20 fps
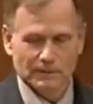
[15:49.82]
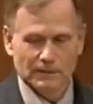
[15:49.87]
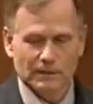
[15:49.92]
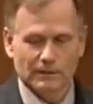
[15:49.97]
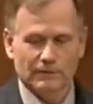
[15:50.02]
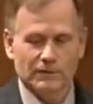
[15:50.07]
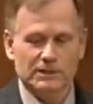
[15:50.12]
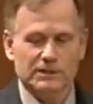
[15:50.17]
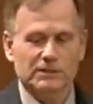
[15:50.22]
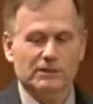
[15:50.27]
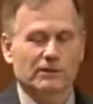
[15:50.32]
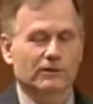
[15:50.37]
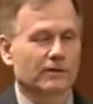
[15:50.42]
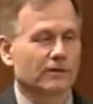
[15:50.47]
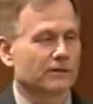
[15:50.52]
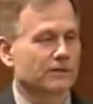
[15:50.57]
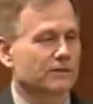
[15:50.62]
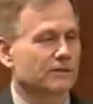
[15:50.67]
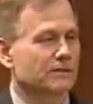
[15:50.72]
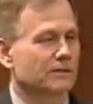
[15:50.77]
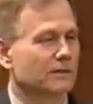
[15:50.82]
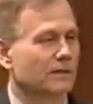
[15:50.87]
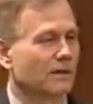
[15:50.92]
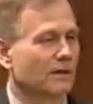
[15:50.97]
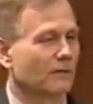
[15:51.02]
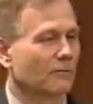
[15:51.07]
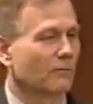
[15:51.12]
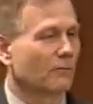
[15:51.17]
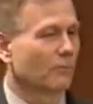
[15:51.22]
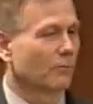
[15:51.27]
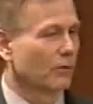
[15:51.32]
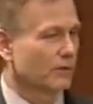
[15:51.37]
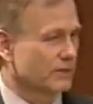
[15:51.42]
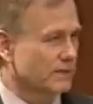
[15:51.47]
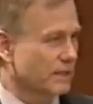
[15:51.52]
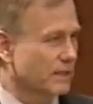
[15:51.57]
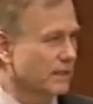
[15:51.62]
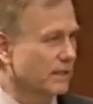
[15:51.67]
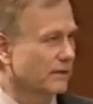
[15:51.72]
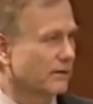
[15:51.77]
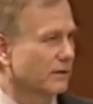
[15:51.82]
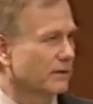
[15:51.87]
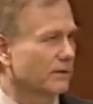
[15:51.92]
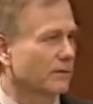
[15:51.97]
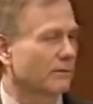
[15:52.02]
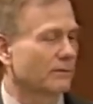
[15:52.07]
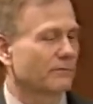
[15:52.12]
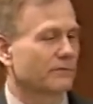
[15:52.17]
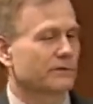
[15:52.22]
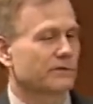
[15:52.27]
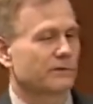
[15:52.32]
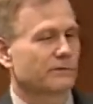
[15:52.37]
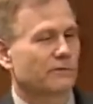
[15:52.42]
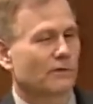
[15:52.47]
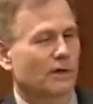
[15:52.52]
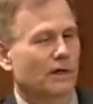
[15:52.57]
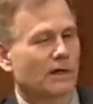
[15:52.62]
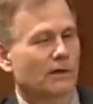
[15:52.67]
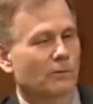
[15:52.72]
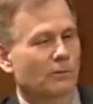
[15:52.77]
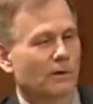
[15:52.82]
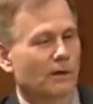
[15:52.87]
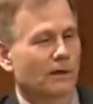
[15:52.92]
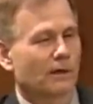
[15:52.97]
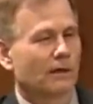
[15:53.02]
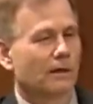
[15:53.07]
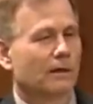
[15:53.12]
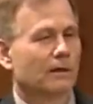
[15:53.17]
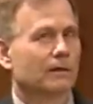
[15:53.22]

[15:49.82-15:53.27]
Now, this artist uh, was here at the University of Iowa,